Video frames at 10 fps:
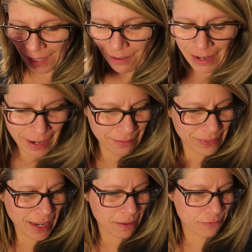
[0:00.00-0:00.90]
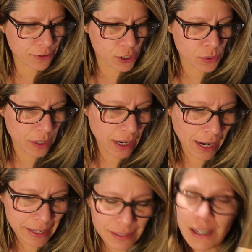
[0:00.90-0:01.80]
Okay, yep, for sure.
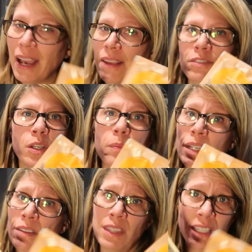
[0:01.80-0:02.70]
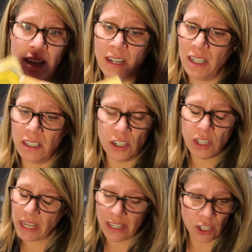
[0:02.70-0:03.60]
I have so many of these I need to
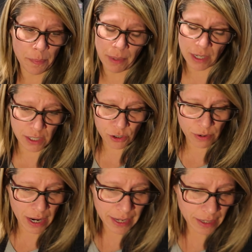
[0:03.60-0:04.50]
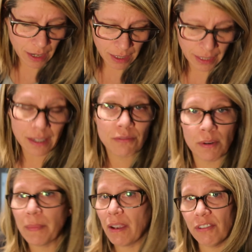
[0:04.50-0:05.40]
catch up on and try. I like
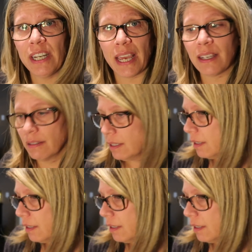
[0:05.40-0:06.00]
from every day.